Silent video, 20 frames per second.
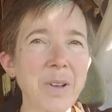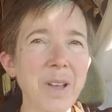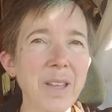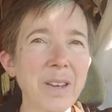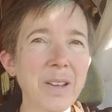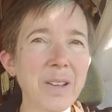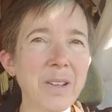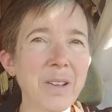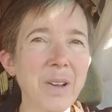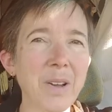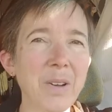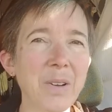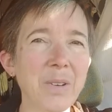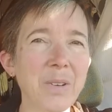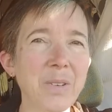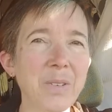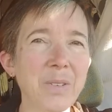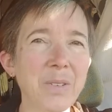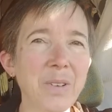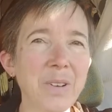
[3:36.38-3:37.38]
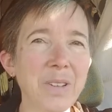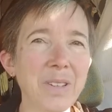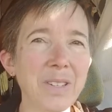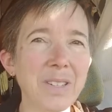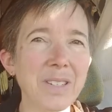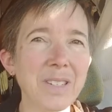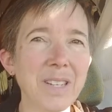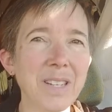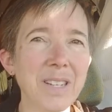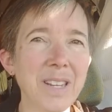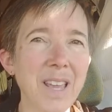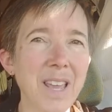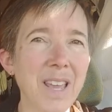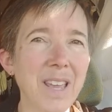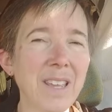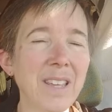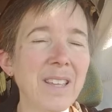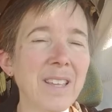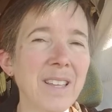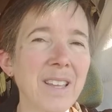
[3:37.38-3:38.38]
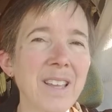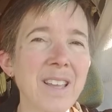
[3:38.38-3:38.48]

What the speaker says: ahead and go today.